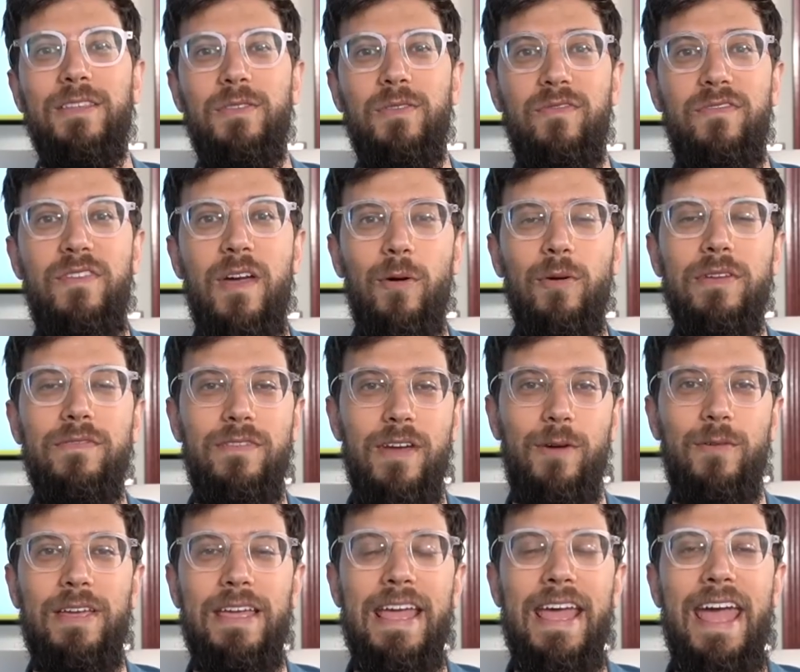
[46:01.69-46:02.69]
to the very,
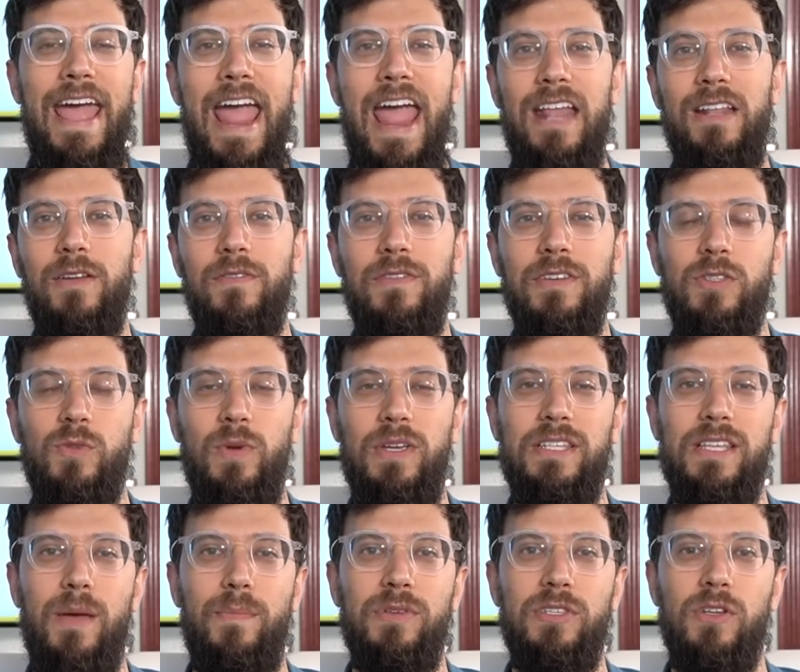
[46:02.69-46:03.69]
very end of this
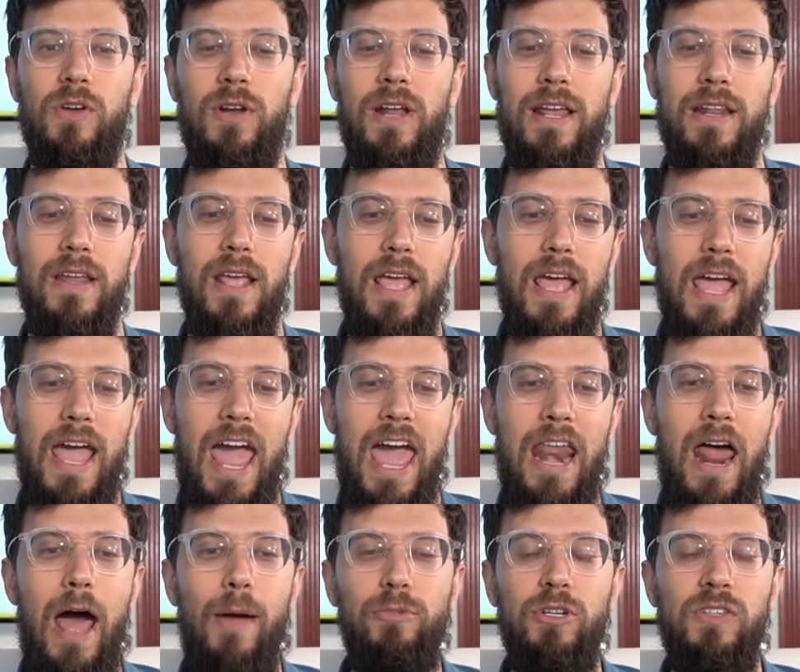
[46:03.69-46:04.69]
week's episode. And
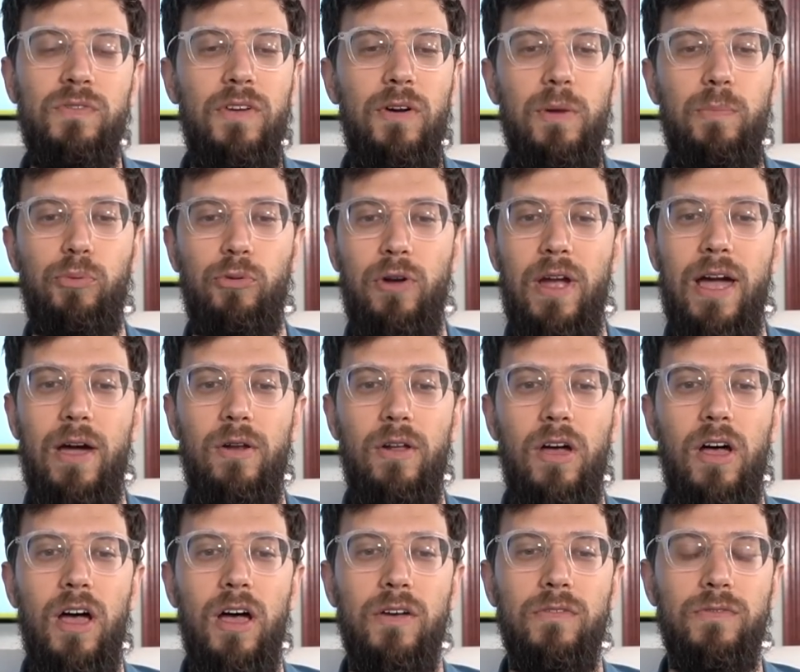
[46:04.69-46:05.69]
I'm just very proud
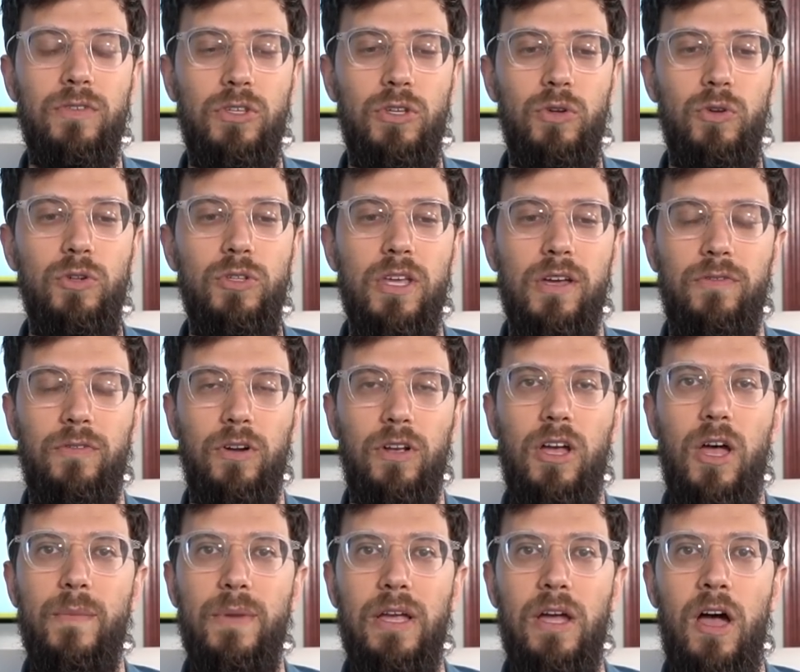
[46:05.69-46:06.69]
of Yehuda for
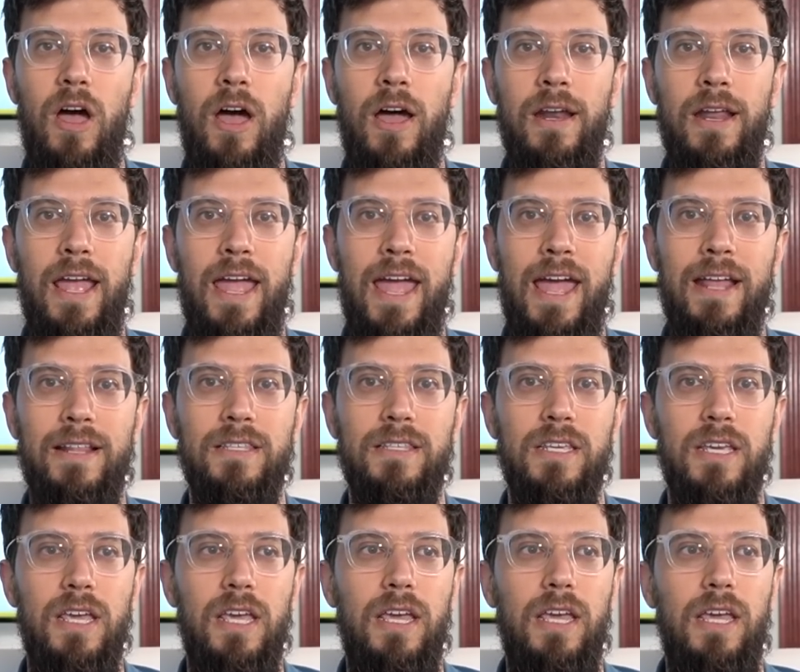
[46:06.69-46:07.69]
coming on. And
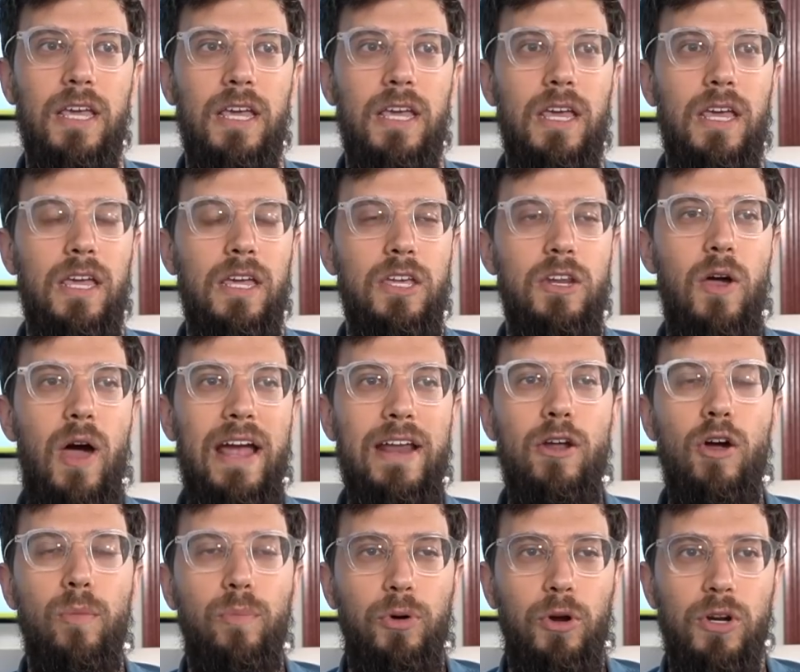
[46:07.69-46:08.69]
I
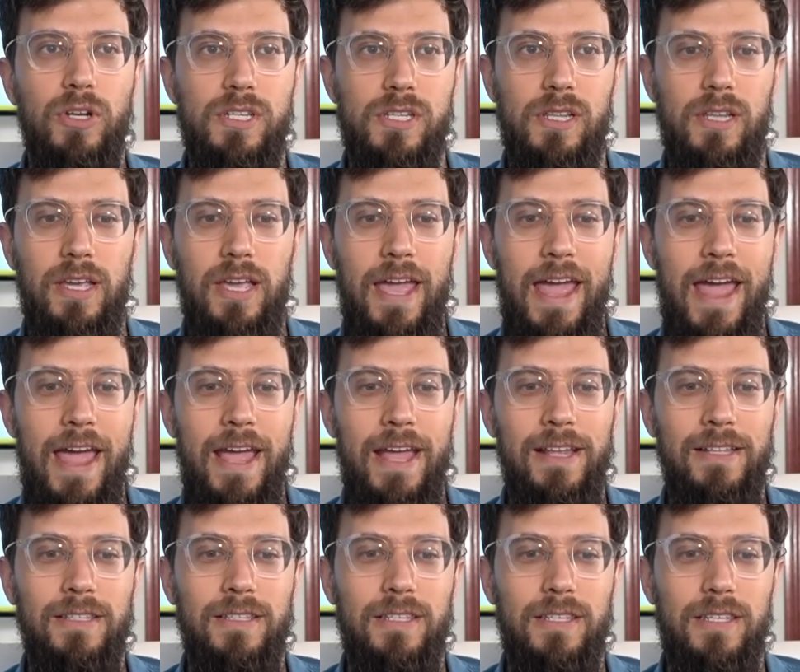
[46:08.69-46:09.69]
know him personally,
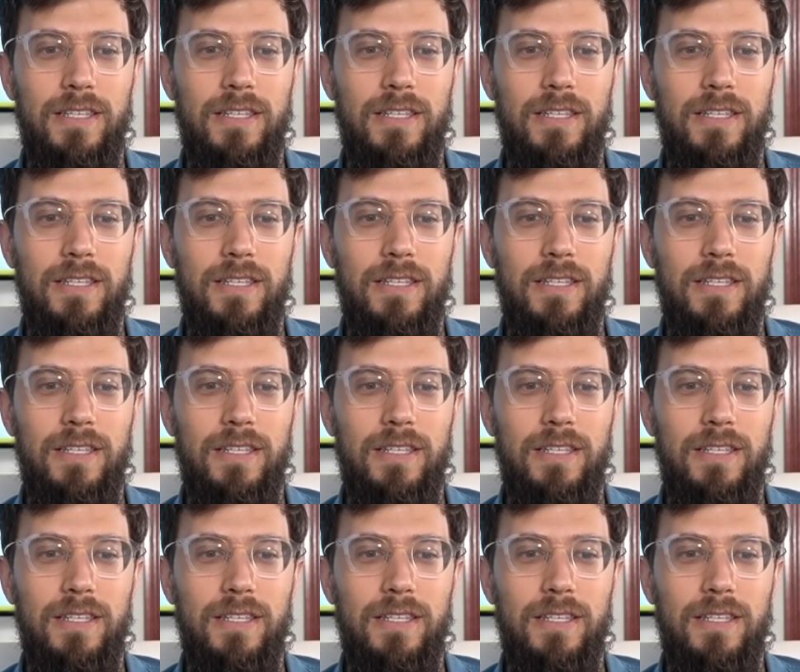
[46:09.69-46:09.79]
and